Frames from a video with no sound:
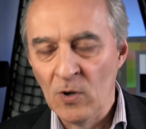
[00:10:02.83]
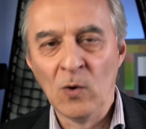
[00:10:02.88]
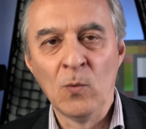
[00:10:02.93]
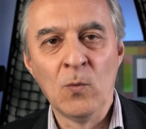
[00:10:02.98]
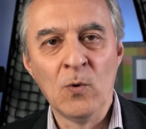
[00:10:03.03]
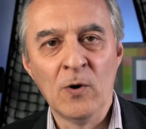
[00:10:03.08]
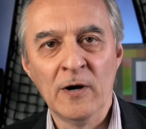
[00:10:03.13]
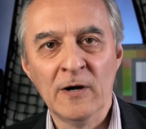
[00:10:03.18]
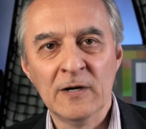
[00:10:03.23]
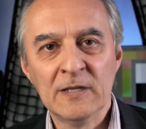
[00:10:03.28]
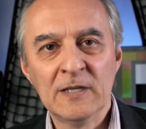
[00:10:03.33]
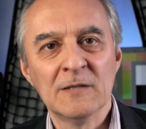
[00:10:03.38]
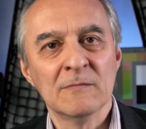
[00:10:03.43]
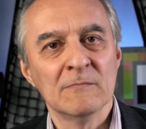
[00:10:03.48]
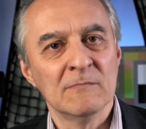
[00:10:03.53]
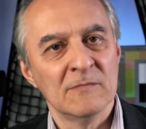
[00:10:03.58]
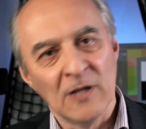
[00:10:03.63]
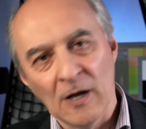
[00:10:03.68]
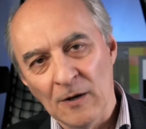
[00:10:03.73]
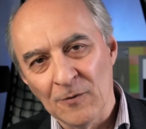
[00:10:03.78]
work.
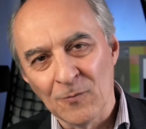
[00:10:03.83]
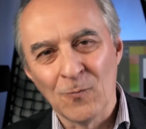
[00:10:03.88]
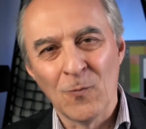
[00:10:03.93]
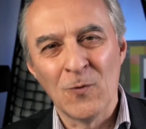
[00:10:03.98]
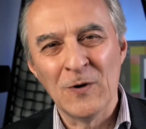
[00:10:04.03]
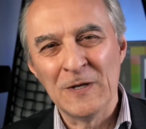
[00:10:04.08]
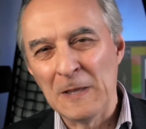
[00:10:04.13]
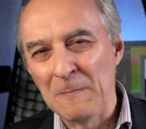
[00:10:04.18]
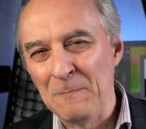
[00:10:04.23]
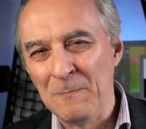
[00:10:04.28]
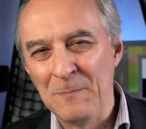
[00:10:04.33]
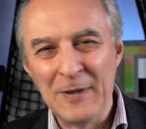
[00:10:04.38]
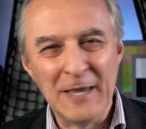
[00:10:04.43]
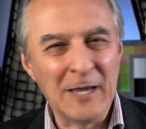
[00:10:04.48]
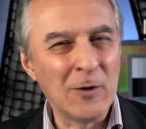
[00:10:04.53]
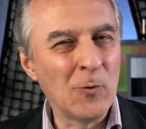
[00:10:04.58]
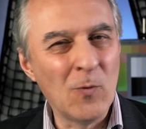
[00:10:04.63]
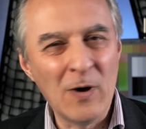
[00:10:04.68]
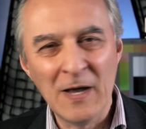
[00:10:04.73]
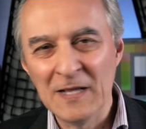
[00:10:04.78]
Now, with the big
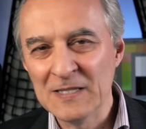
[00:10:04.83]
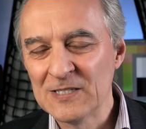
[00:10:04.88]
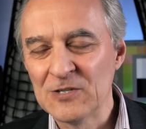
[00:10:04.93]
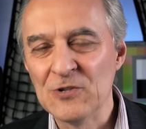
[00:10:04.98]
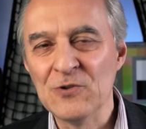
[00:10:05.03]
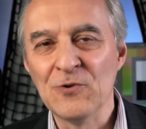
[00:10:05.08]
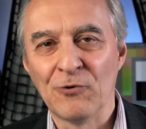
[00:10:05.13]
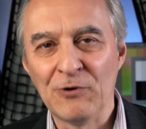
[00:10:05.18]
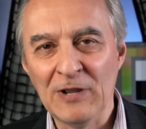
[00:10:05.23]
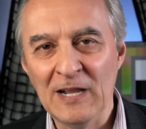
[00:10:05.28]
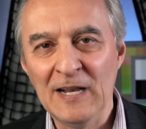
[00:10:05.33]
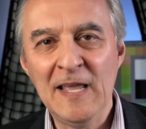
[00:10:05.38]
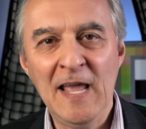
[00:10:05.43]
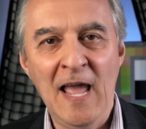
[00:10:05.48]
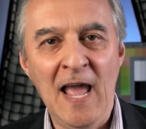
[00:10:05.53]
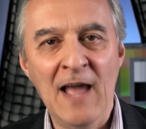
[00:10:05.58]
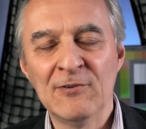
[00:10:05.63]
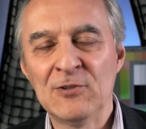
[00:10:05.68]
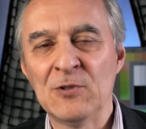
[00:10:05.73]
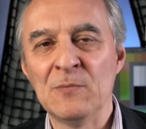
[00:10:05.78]
ones, you really
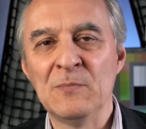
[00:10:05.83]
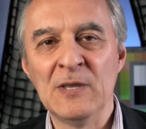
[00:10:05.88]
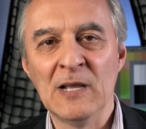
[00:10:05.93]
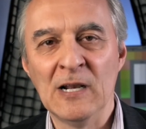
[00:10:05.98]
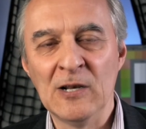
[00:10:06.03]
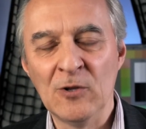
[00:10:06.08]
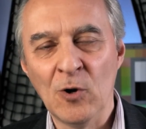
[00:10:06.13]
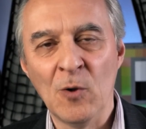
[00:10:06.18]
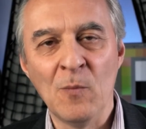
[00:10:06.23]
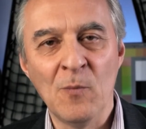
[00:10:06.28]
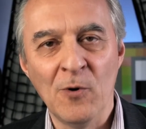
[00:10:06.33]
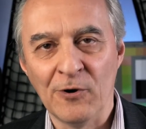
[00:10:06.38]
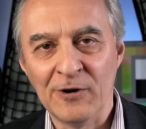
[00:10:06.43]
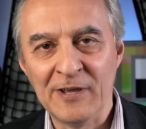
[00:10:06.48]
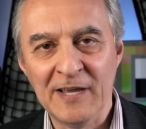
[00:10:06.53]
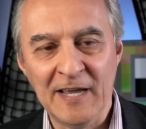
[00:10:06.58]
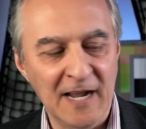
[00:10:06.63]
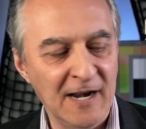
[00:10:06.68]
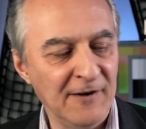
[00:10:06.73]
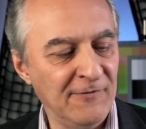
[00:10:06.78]
have to be a little more
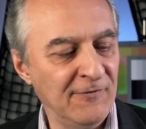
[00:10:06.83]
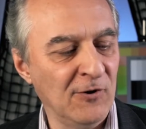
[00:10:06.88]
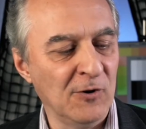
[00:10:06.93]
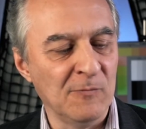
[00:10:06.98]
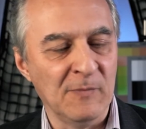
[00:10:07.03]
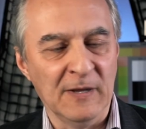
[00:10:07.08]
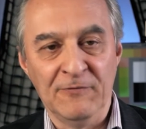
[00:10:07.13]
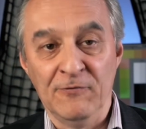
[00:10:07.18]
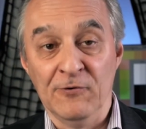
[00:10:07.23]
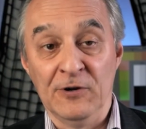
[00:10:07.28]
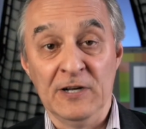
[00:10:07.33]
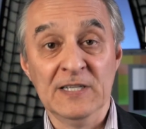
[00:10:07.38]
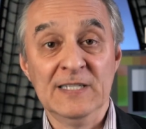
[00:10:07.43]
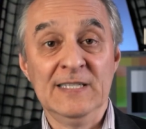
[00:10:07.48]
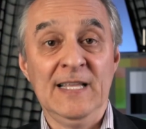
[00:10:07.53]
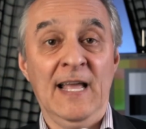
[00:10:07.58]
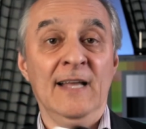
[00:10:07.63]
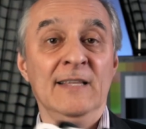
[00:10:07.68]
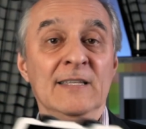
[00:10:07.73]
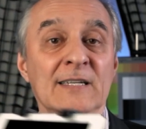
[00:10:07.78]
careful, but for a
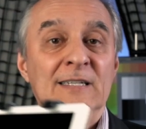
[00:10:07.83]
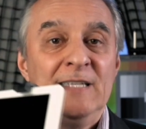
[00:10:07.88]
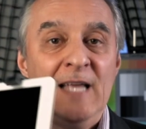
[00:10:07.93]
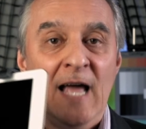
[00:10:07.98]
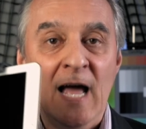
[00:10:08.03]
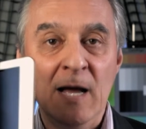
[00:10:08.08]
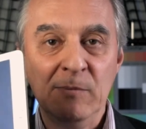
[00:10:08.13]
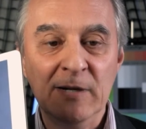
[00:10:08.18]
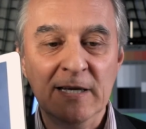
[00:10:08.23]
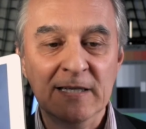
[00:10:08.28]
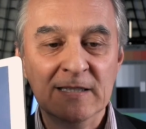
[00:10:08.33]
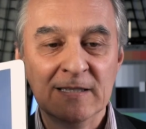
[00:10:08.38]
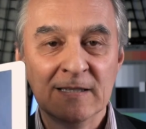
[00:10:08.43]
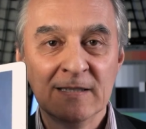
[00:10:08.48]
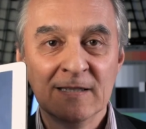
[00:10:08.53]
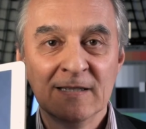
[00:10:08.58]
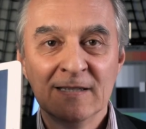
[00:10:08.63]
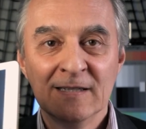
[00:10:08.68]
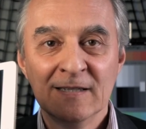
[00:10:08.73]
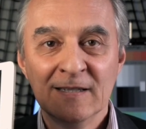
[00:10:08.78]
standard tablet,
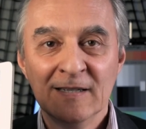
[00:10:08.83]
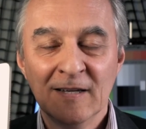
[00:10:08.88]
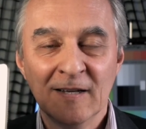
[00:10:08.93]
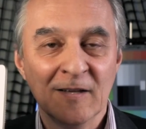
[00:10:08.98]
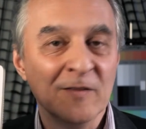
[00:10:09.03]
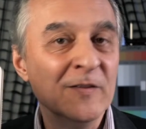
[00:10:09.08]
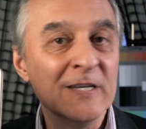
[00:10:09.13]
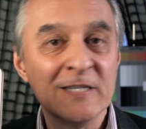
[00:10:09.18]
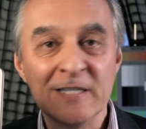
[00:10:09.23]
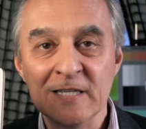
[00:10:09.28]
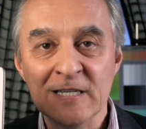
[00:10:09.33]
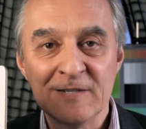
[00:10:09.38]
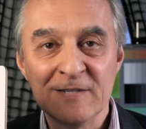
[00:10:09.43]
this is